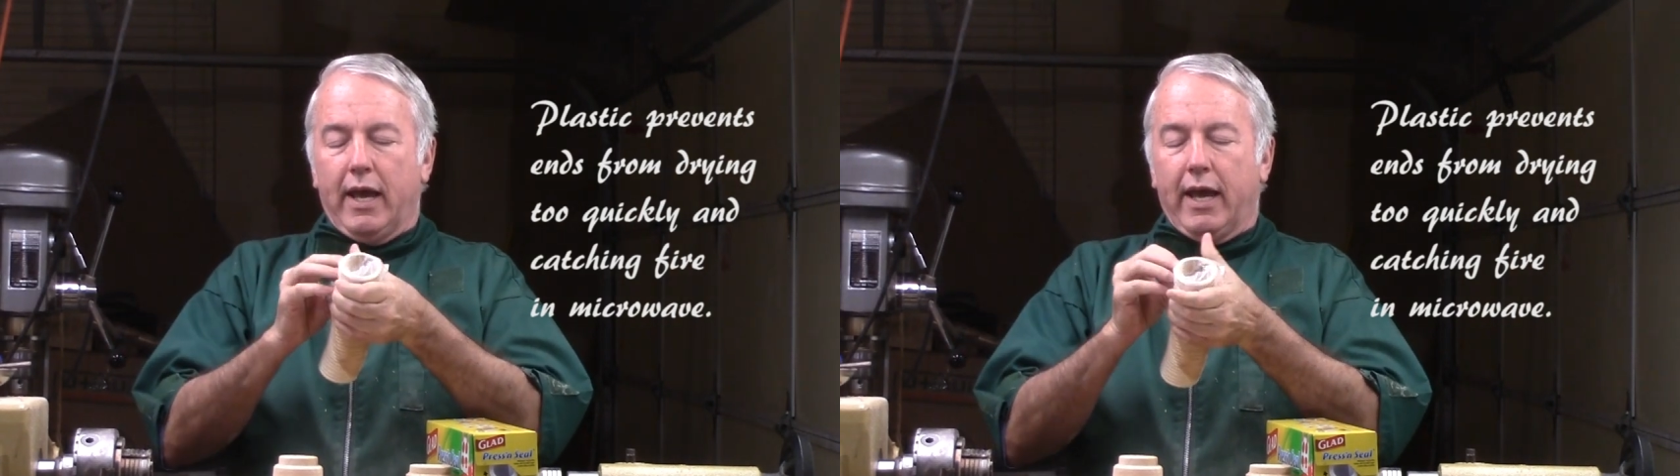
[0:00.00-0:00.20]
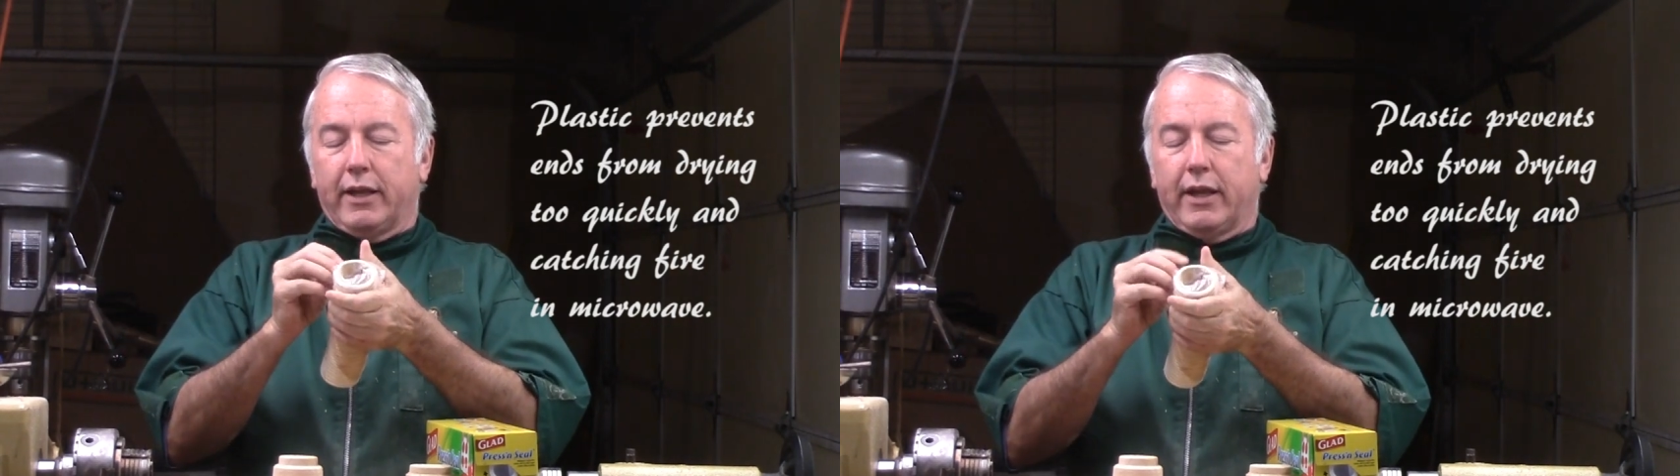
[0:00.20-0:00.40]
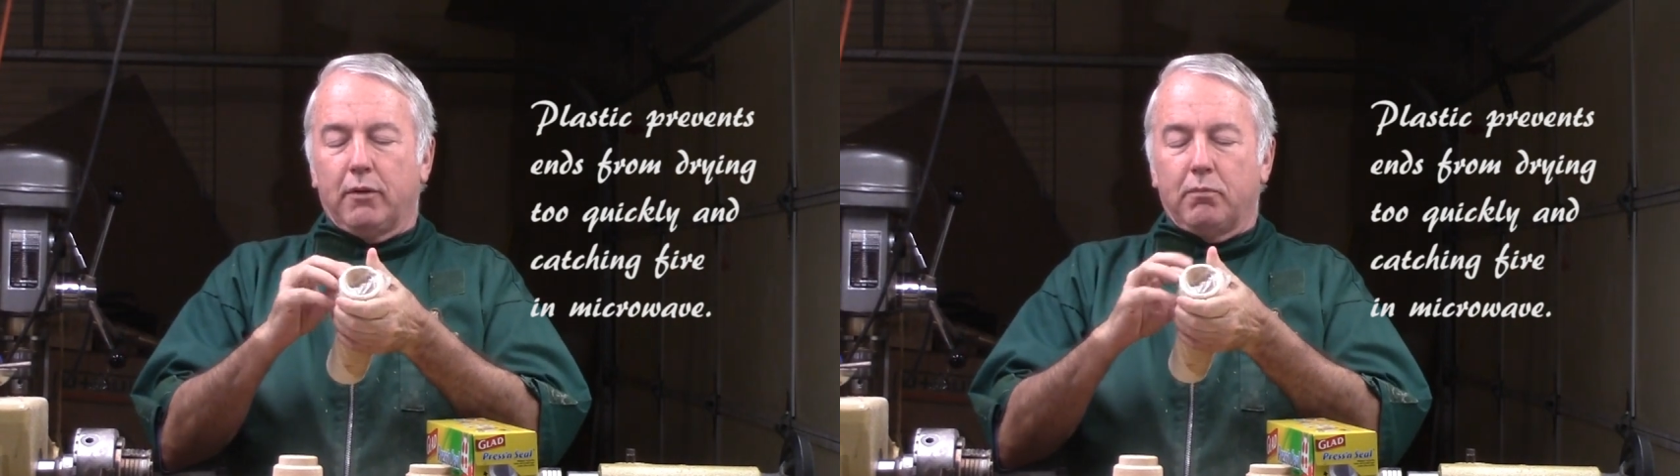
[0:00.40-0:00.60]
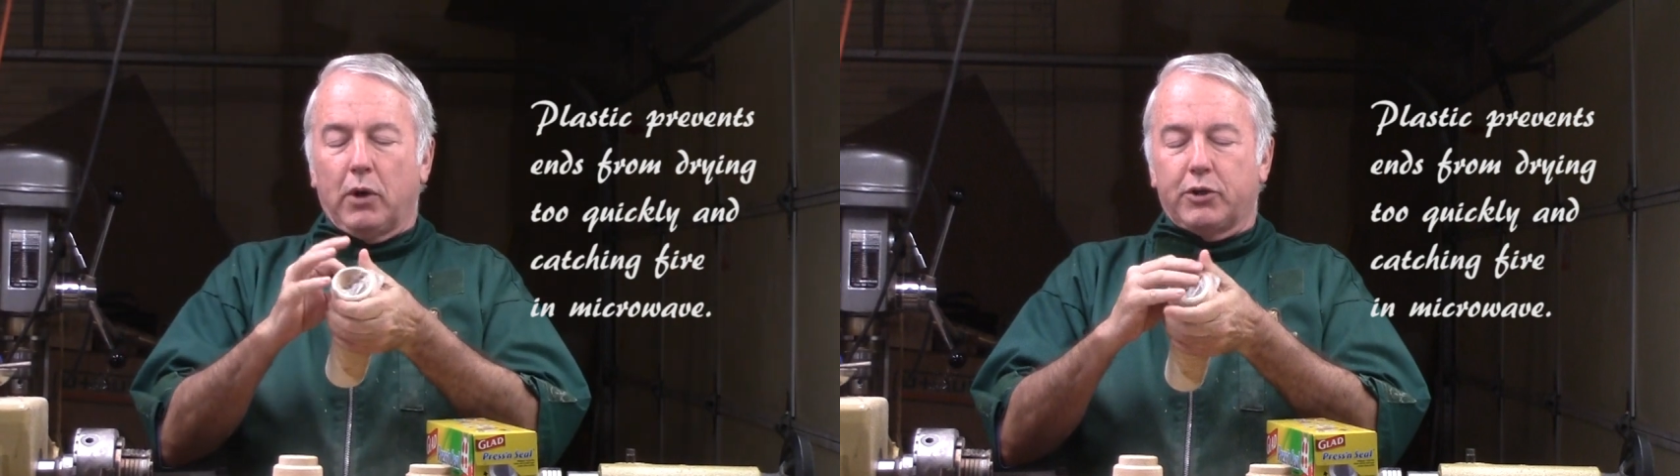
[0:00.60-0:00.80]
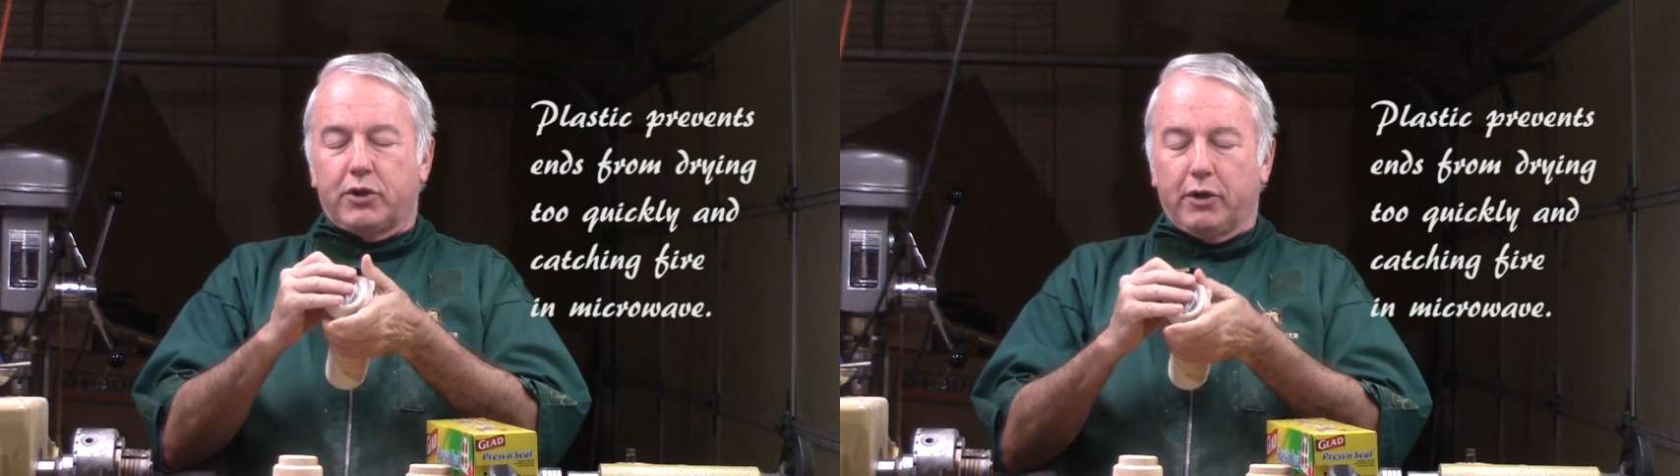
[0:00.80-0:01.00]
and then
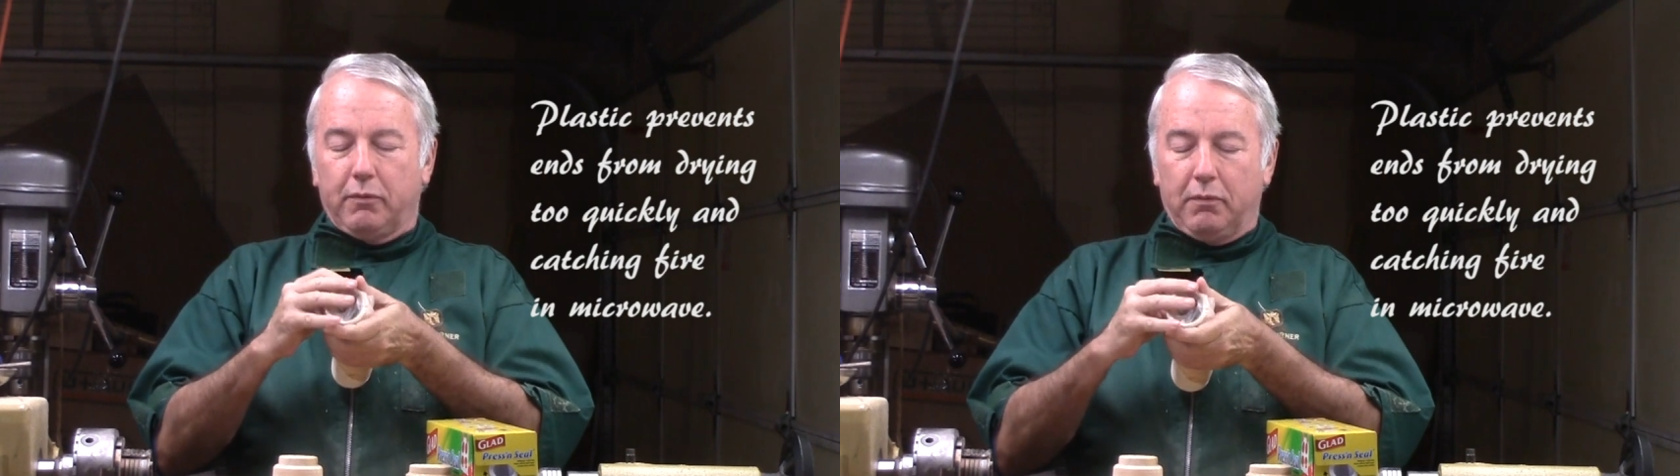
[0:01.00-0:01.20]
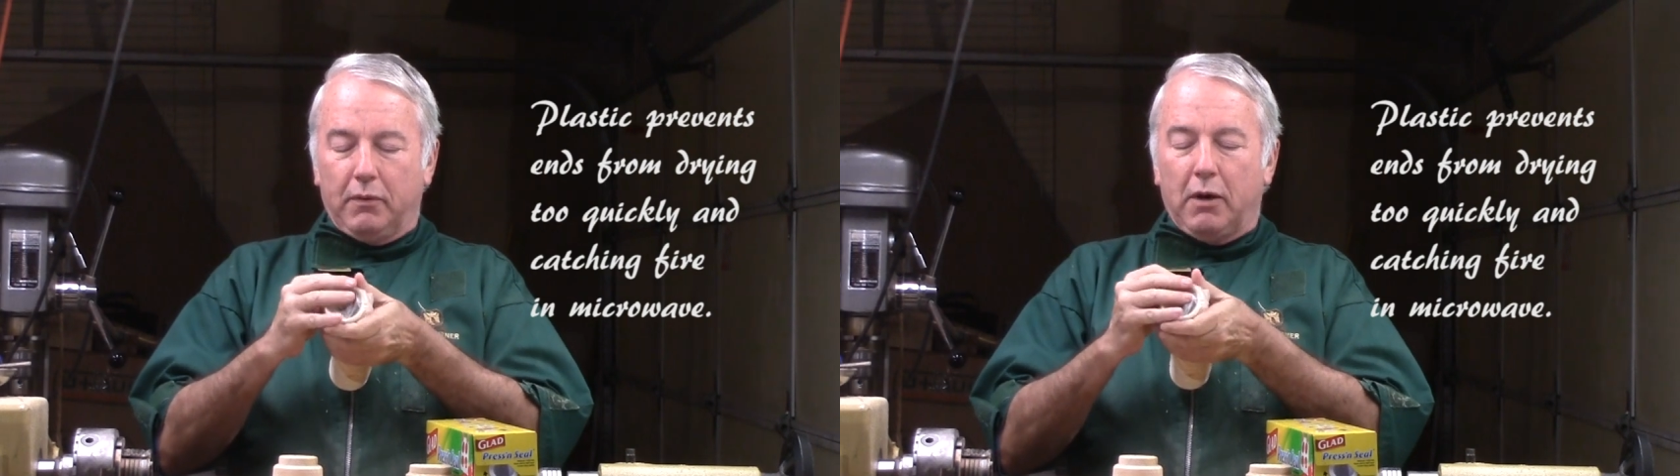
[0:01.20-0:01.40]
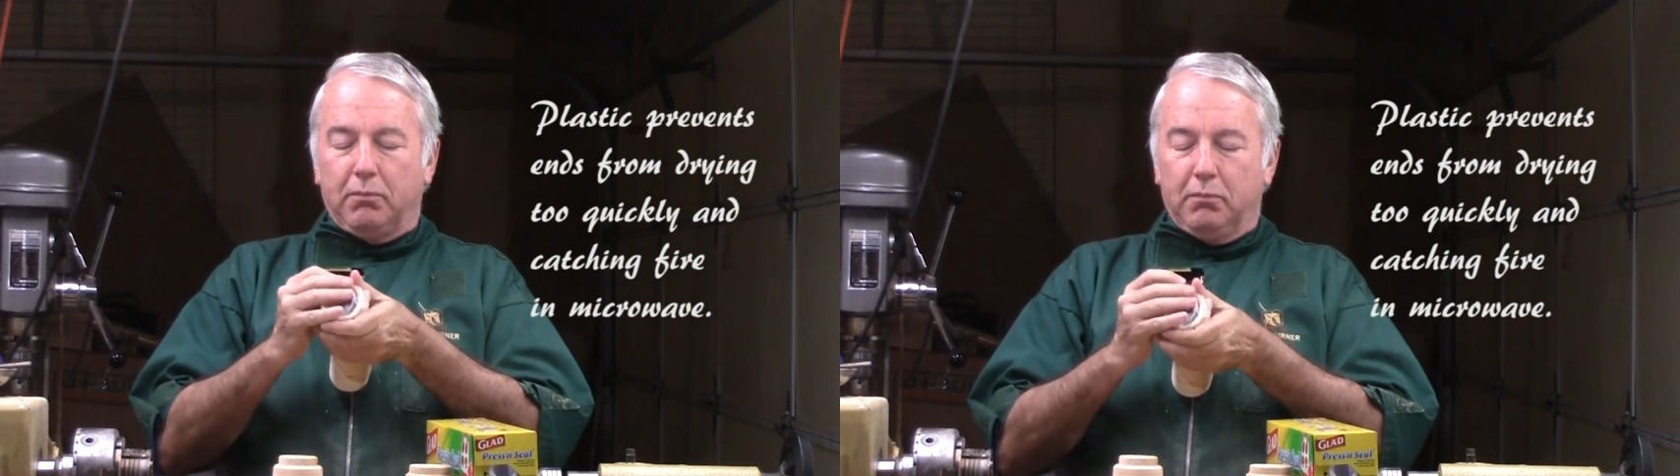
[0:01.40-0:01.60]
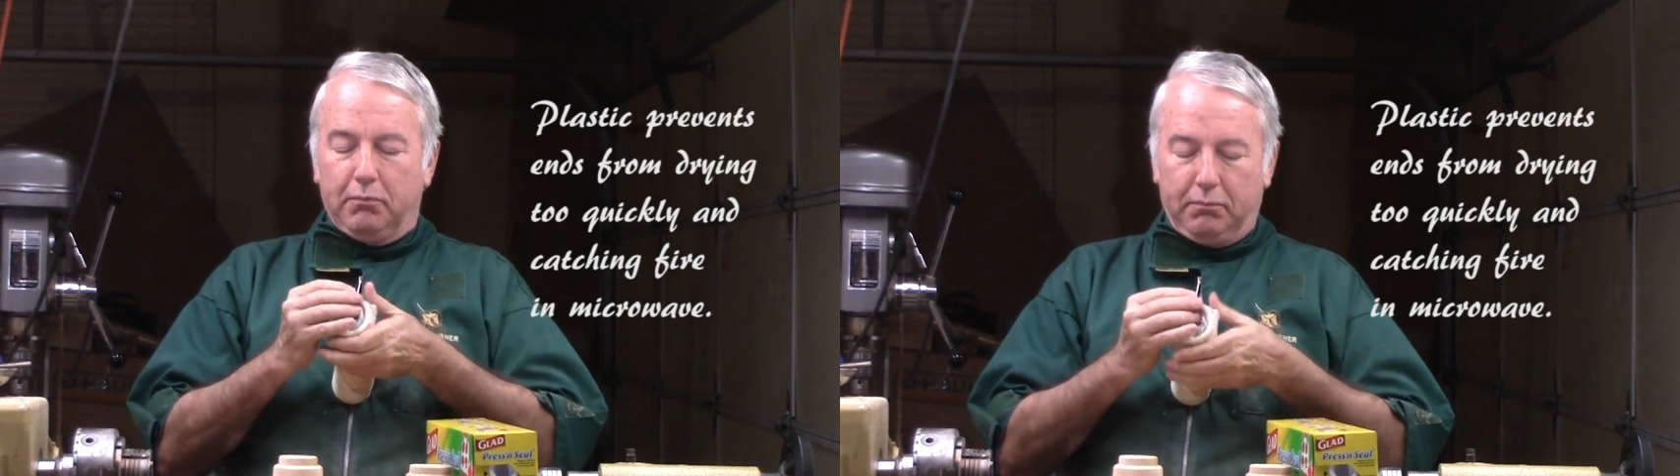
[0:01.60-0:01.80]
bunched it up